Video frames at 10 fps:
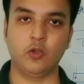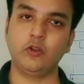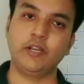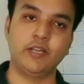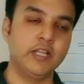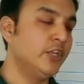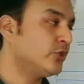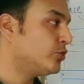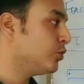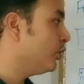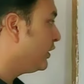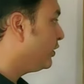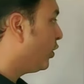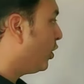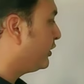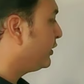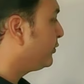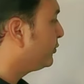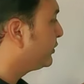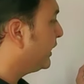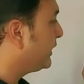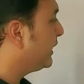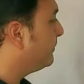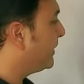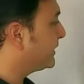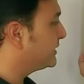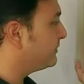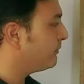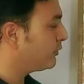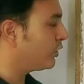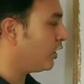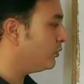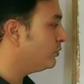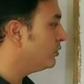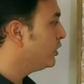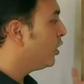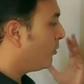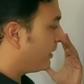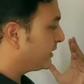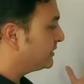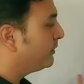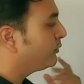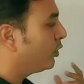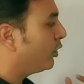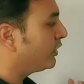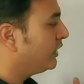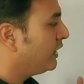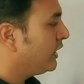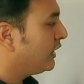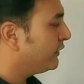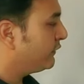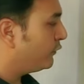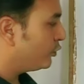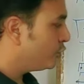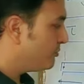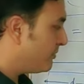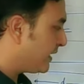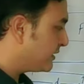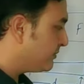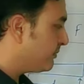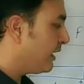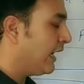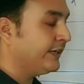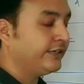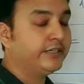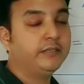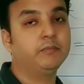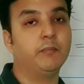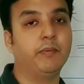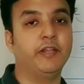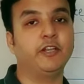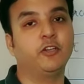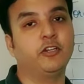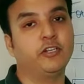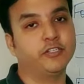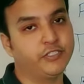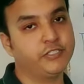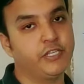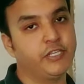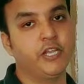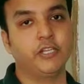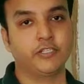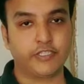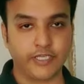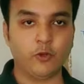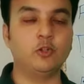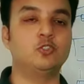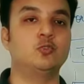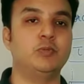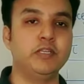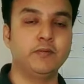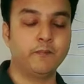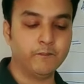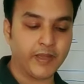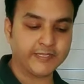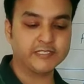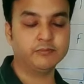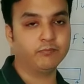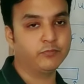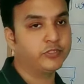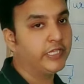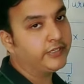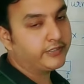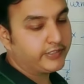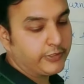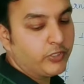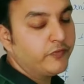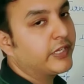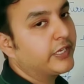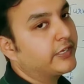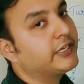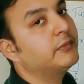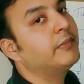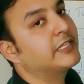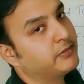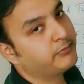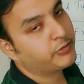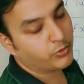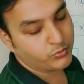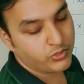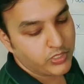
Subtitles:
Alright, so in order to get a maximum tau, maximum torque, the force should be maximum and the perpendicular distance can also be maximum. Then only we can get the maximum tau.